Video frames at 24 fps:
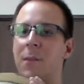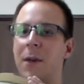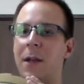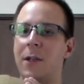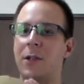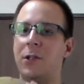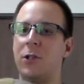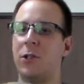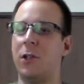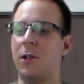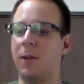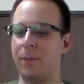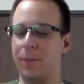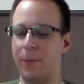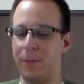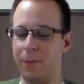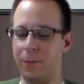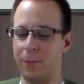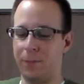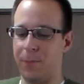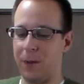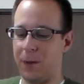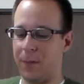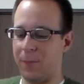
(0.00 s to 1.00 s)
base jump
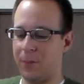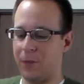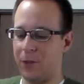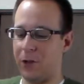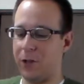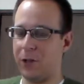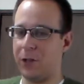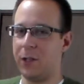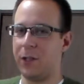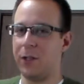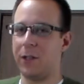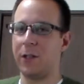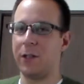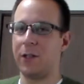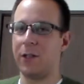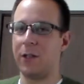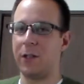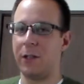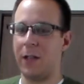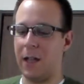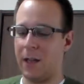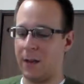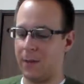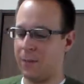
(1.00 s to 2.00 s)
bump version because
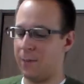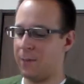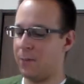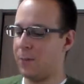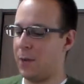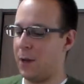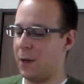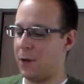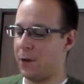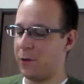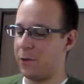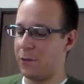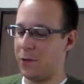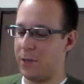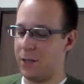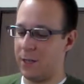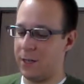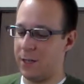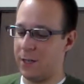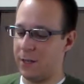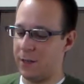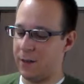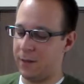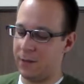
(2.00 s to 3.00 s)
you'll get better
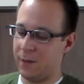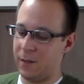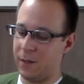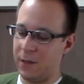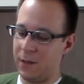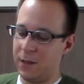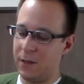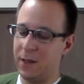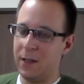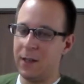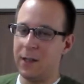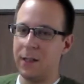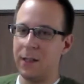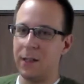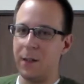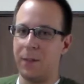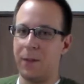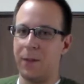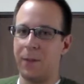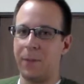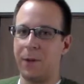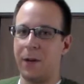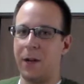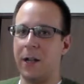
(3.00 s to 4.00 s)
quality,
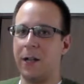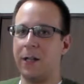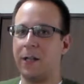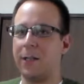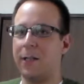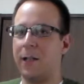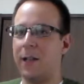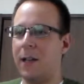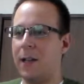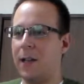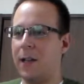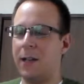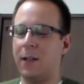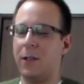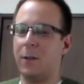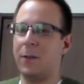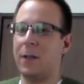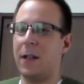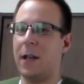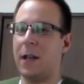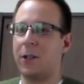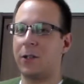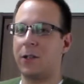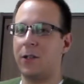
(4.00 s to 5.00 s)
double the price, and it'll
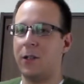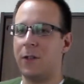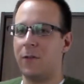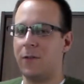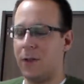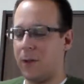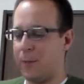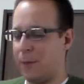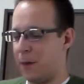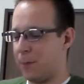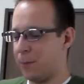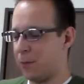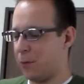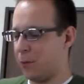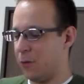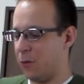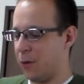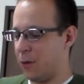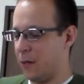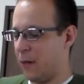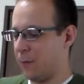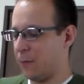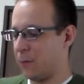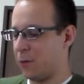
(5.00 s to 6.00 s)
be actually from
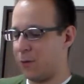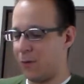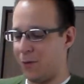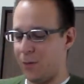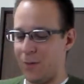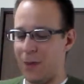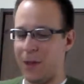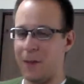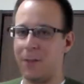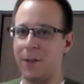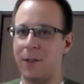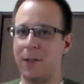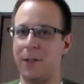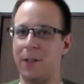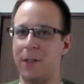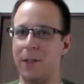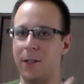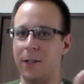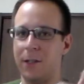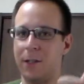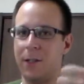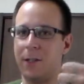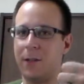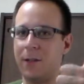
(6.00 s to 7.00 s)
OpsCore. OpsCore will make
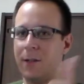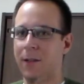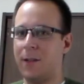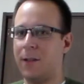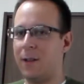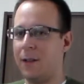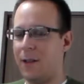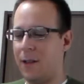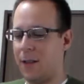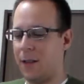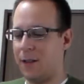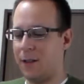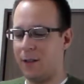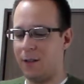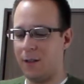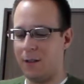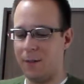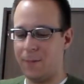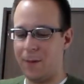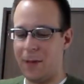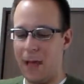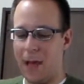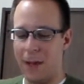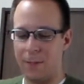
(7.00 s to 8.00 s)
business and they'll
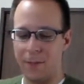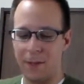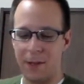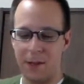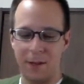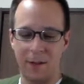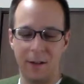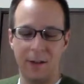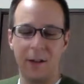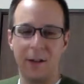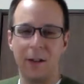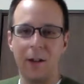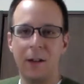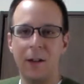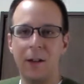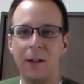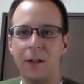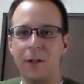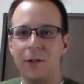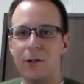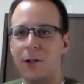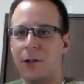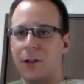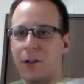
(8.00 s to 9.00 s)
all be happy.
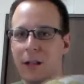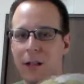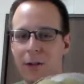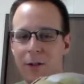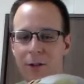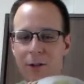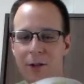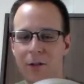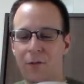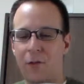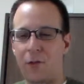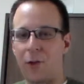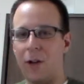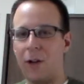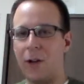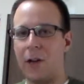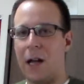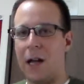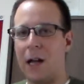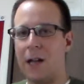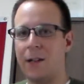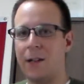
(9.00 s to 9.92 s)
Honestly,